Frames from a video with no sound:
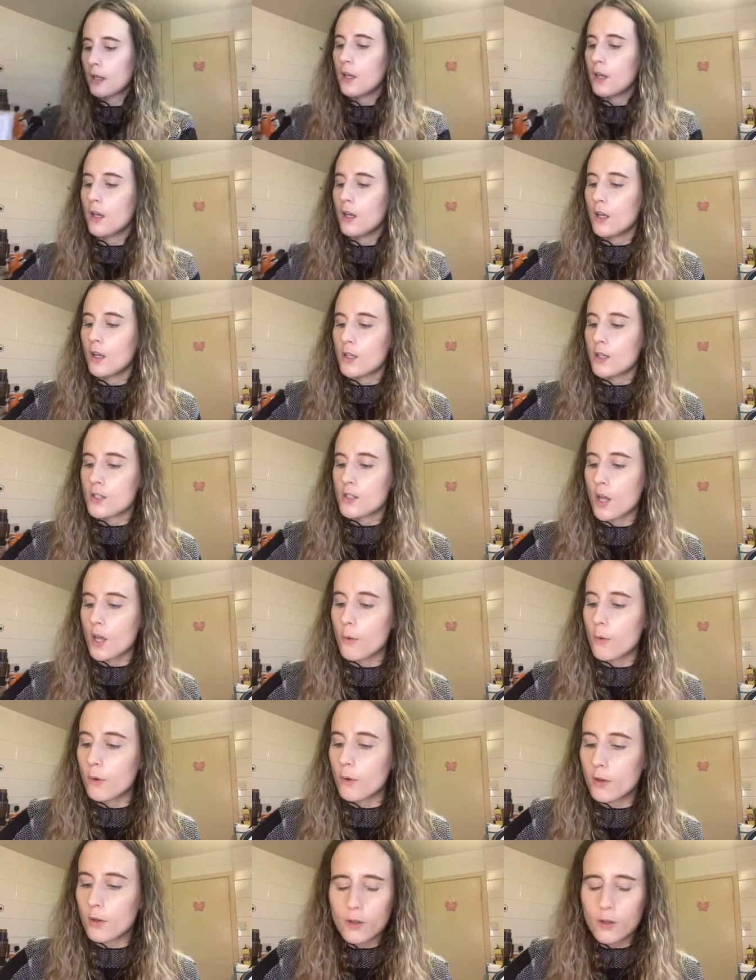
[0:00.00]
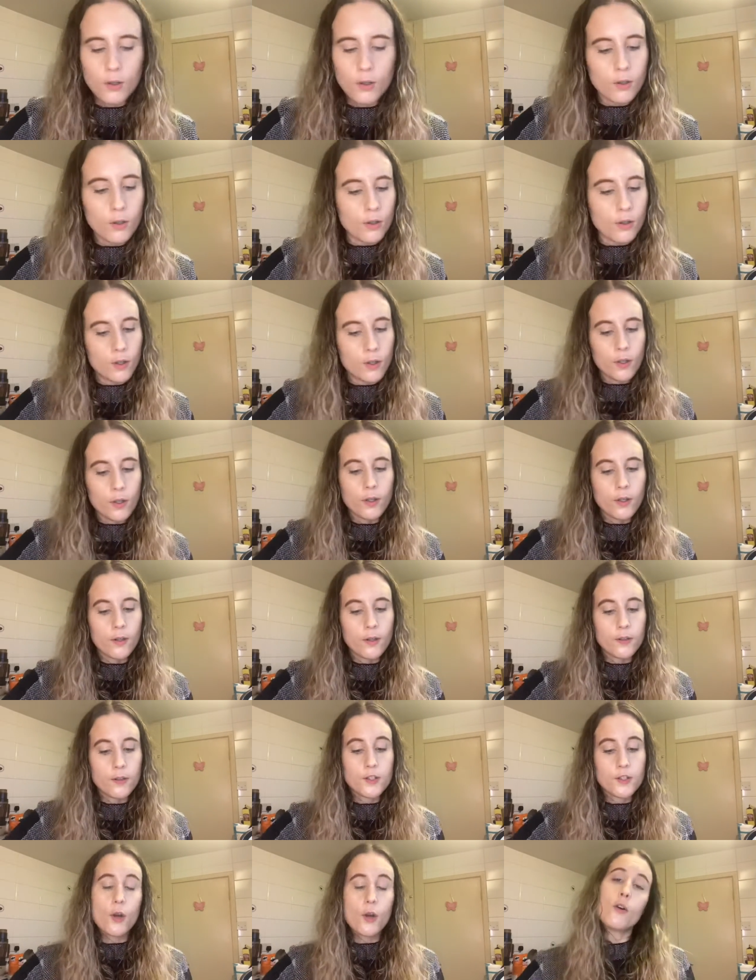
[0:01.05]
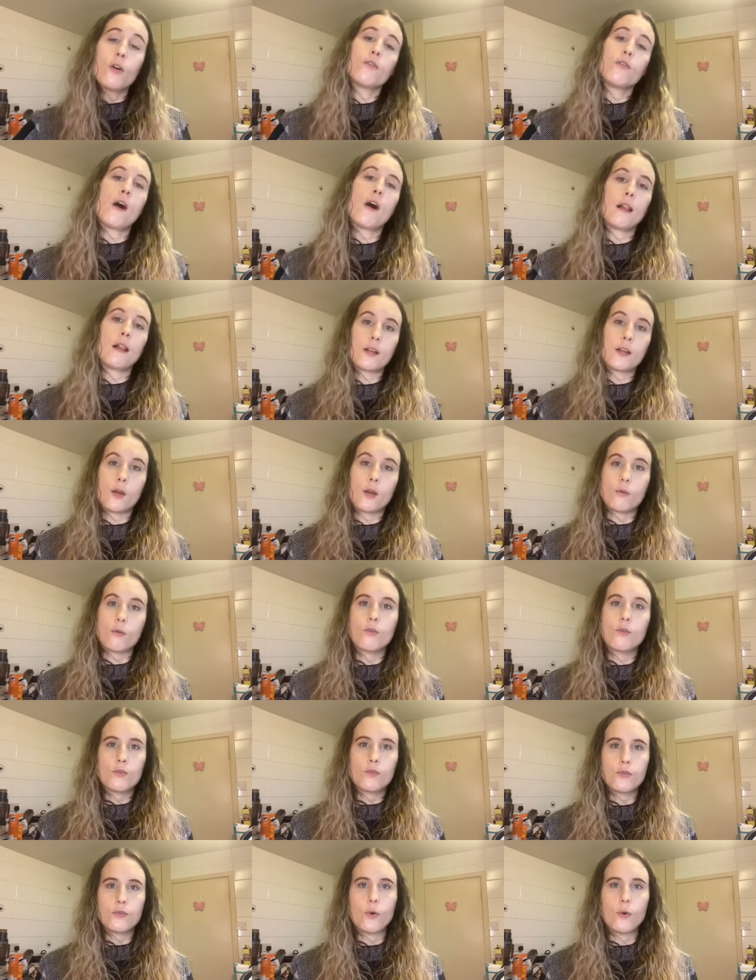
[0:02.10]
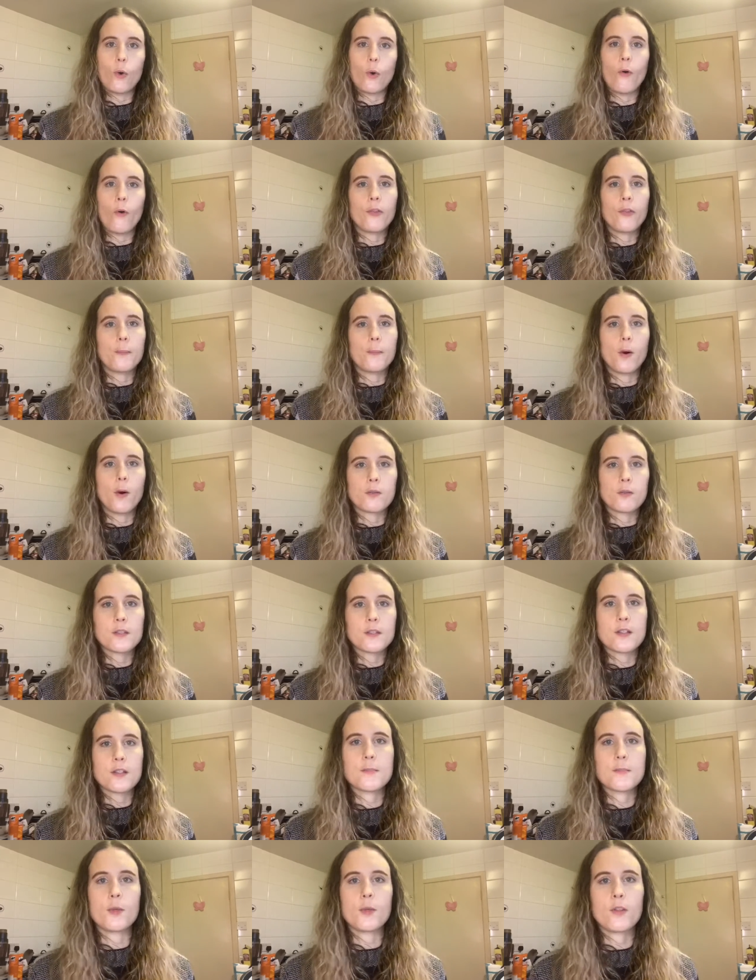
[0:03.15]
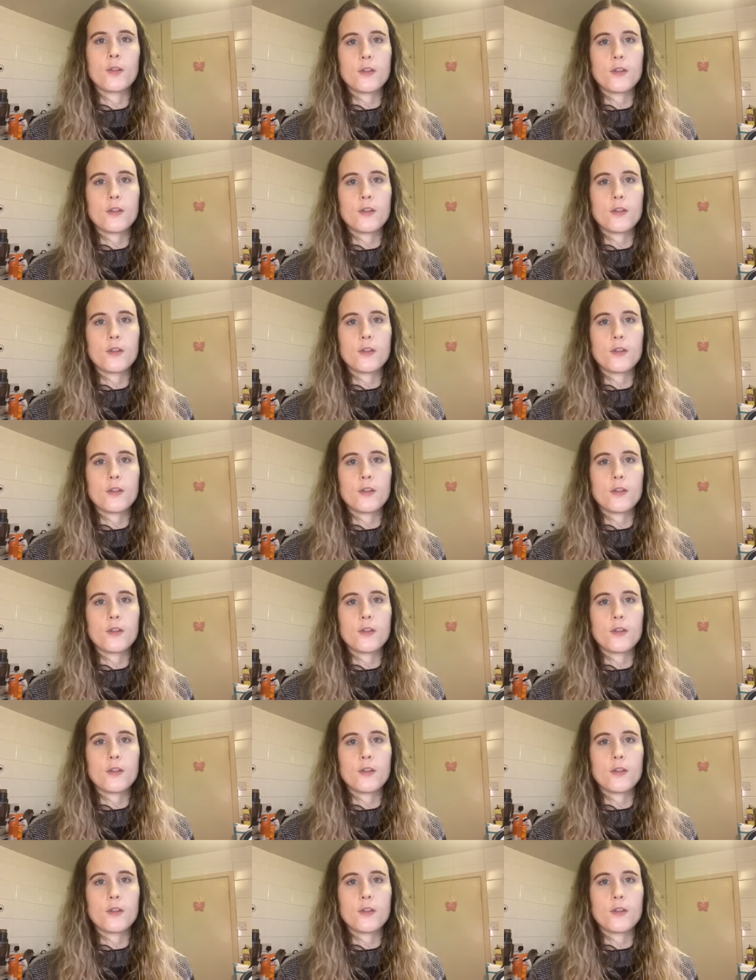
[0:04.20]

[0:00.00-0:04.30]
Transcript: So the total value for the box this month is £55.